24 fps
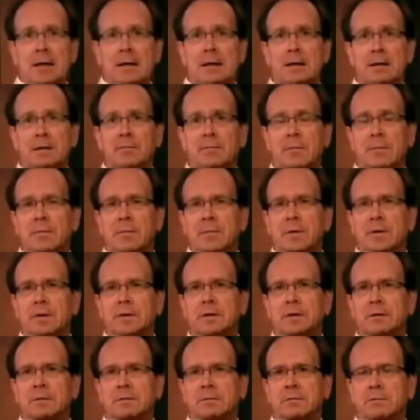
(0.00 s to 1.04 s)

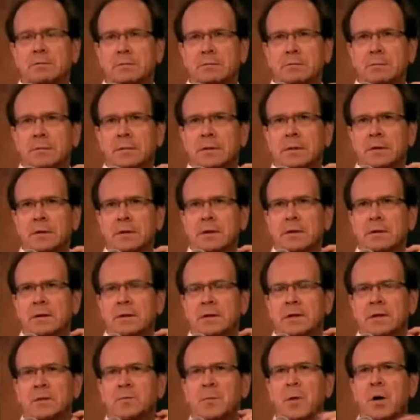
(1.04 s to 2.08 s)

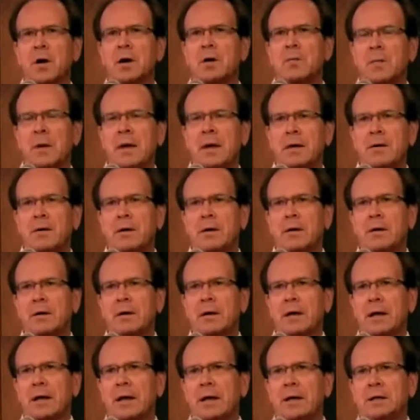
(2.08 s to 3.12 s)
The smart meter
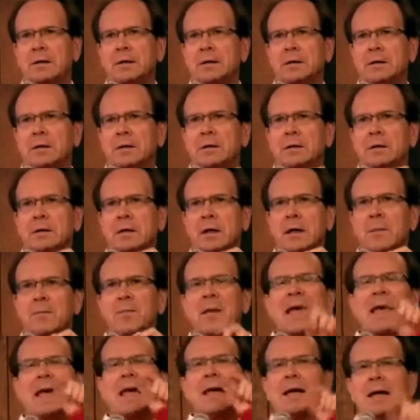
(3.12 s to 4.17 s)
is a
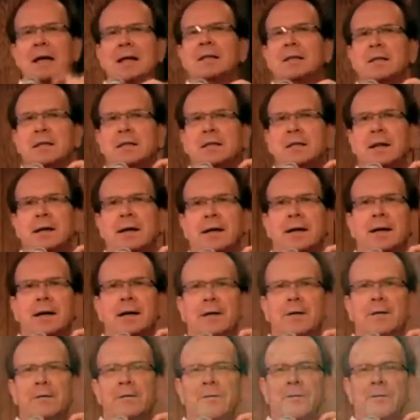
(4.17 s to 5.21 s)
piece of